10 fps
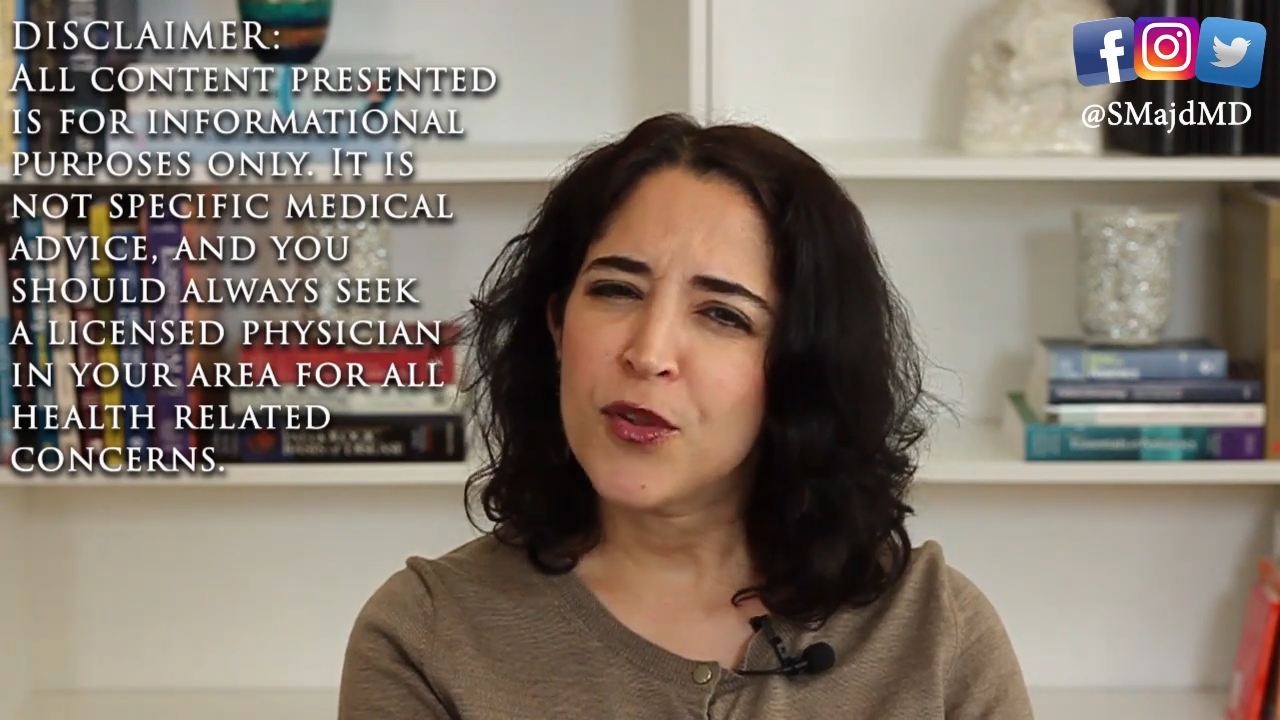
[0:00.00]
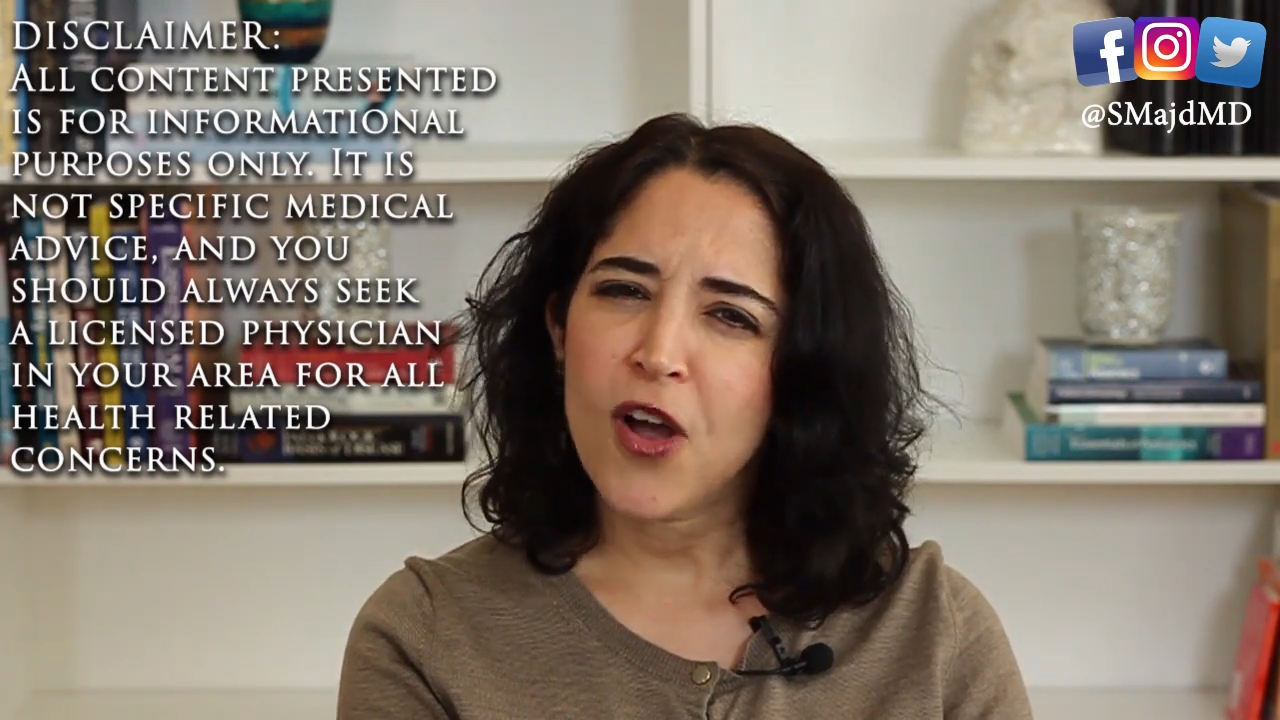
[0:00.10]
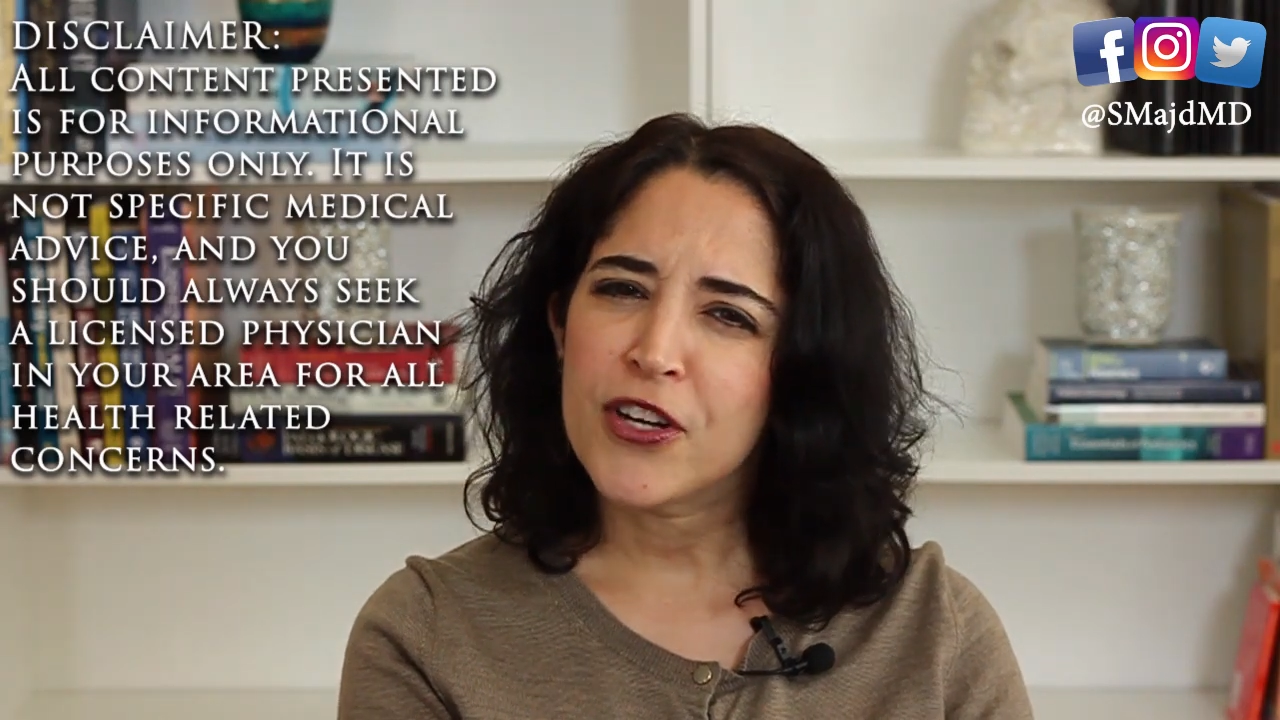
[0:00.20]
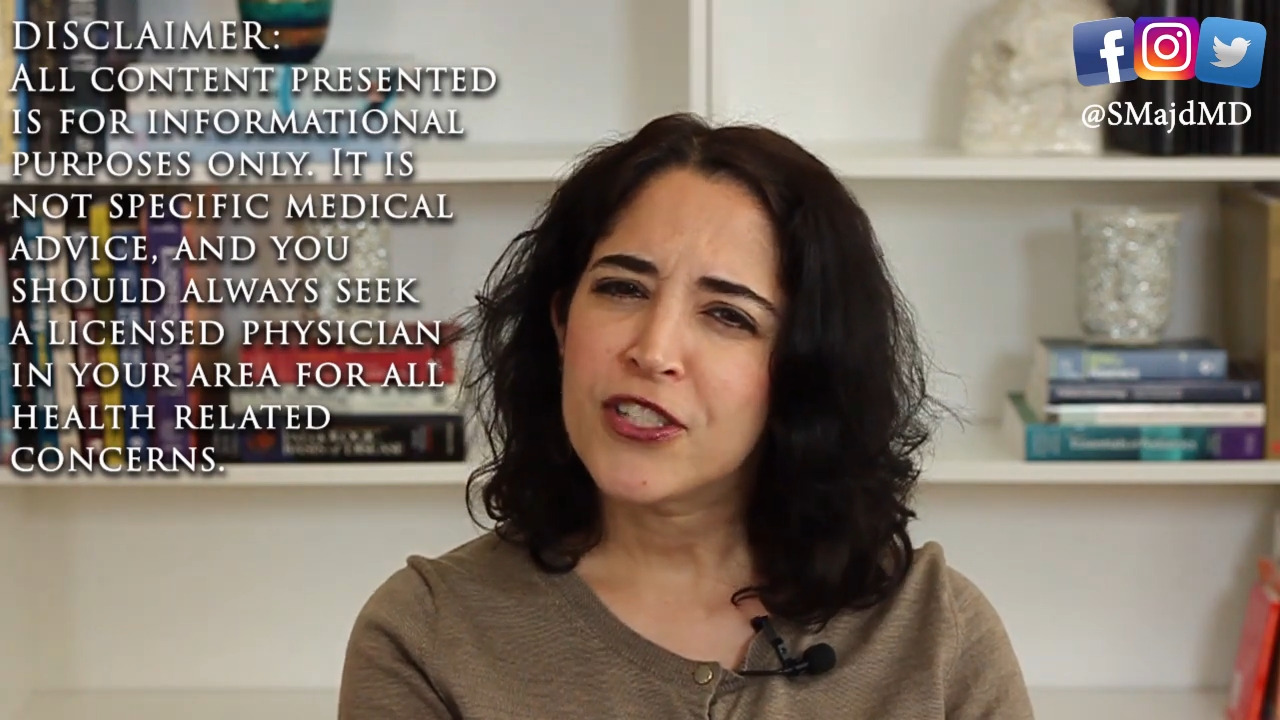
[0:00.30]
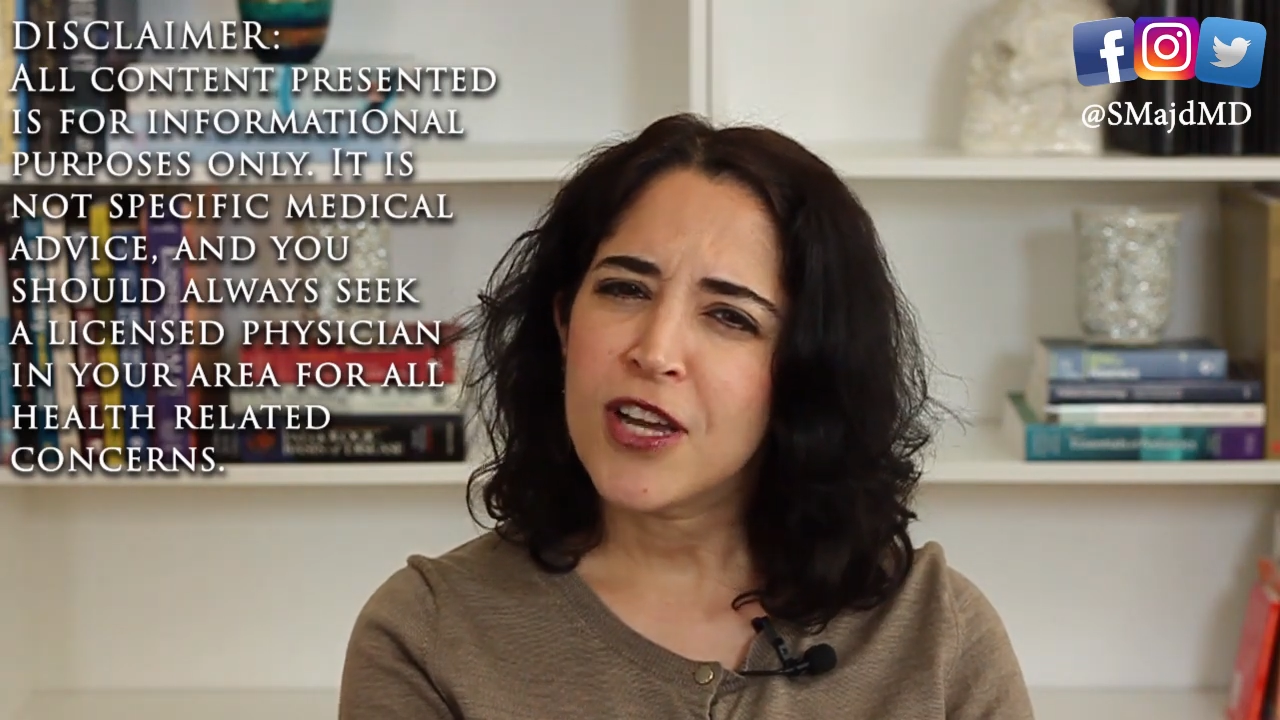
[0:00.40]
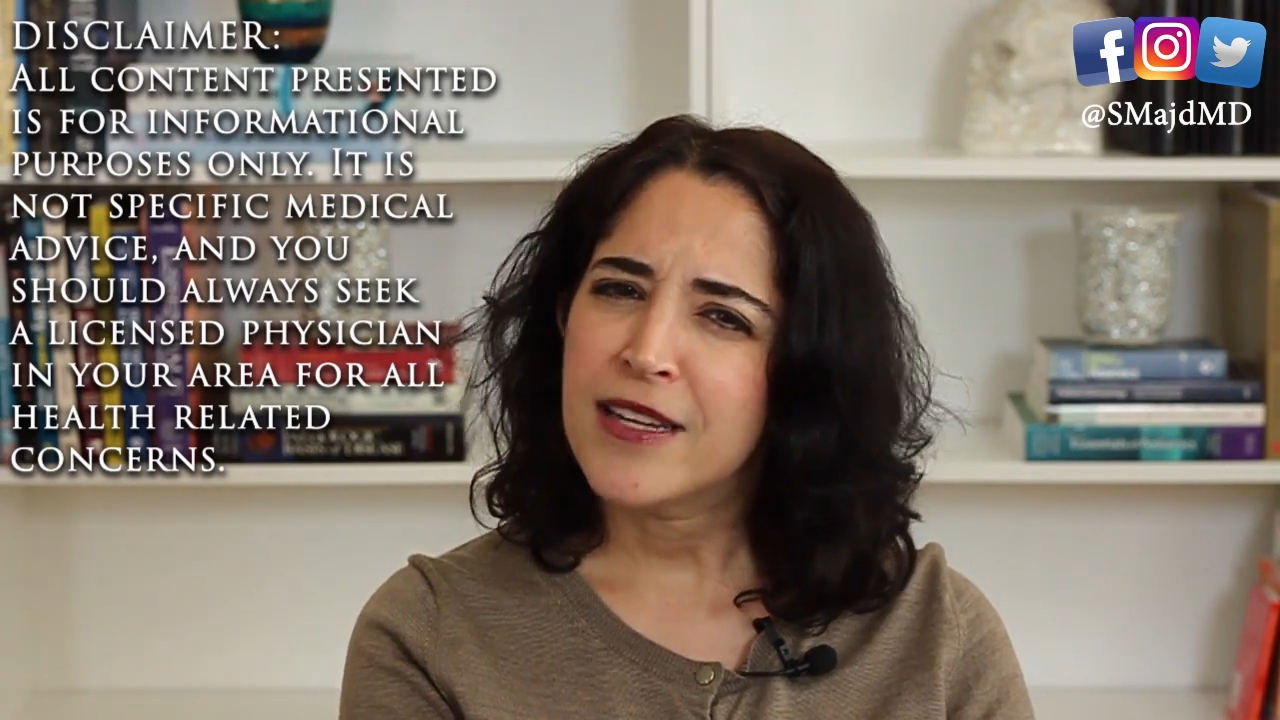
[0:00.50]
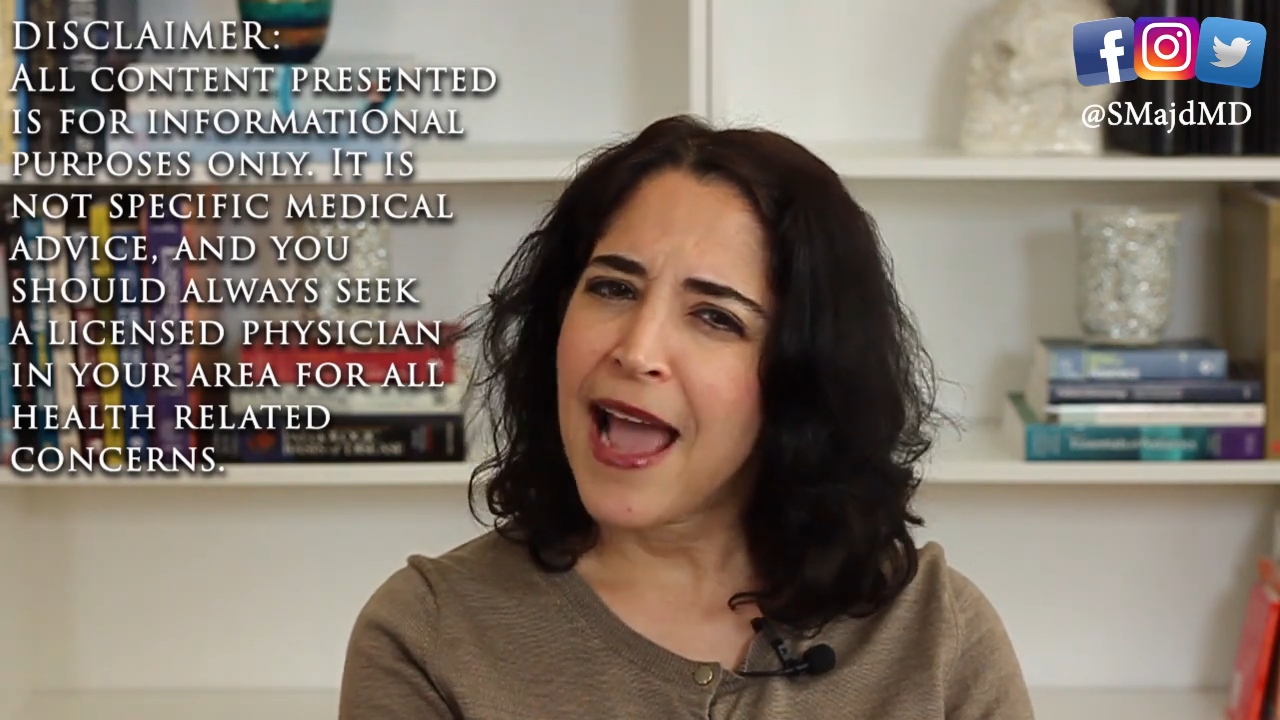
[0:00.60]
longer done